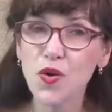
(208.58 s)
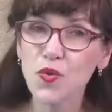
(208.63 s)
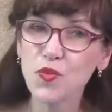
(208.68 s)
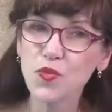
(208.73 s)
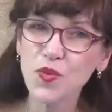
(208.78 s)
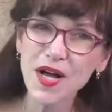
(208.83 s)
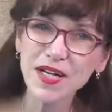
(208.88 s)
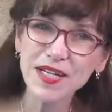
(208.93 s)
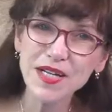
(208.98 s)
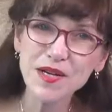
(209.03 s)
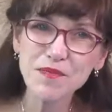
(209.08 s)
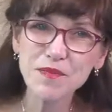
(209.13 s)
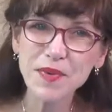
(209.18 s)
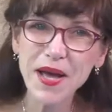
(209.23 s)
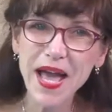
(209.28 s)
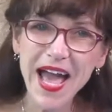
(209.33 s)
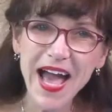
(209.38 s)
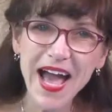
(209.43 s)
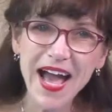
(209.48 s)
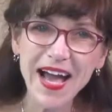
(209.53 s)
Welcome
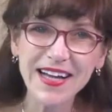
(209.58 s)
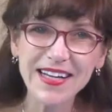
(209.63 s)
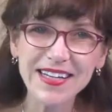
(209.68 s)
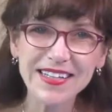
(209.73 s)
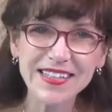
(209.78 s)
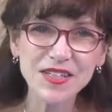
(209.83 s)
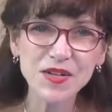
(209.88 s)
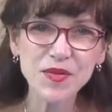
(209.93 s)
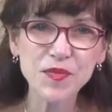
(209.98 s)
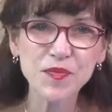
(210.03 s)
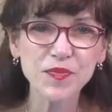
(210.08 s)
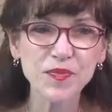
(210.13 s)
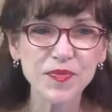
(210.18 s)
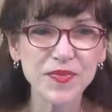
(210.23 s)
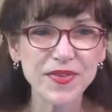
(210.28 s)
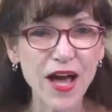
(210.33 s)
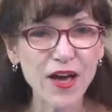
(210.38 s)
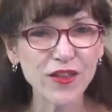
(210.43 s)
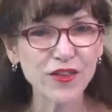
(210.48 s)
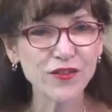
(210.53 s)
back.
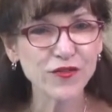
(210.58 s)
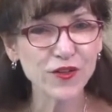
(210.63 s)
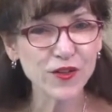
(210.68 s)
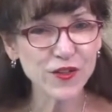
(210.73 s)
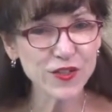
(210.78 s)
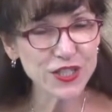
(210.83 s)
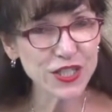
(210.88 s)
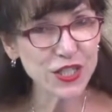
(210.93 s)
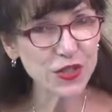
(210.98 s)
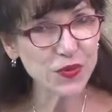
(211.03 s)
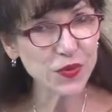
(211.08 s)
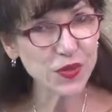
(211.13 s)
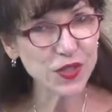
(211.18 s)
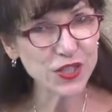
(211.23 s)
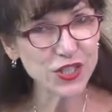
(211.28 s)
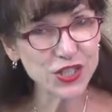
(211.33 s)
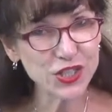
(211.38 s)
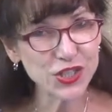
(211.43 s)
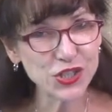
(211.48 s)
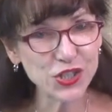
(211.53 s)
Now the first thing we're
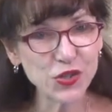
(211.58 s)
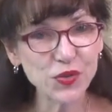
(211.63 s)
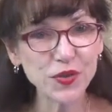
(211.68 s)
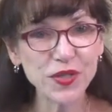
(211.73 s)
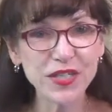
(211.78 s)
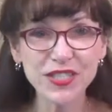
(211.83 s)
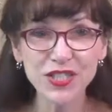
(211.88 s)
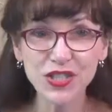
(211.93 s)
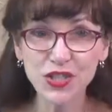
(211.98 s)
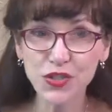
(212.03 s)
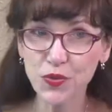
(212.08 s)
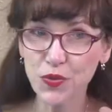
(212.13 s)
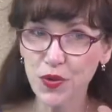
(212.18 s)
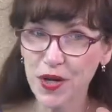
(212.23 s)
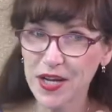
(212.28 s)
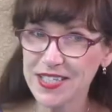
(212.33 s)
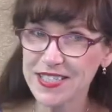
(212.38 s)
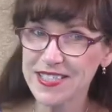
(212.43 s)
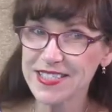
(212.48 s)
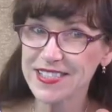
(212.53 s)
going to do is
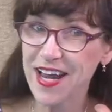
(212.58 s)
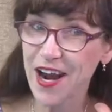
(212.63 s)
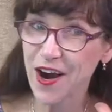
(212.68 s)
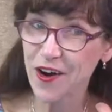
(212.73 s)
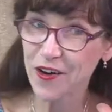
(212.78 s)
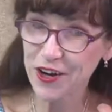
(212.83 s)
trace our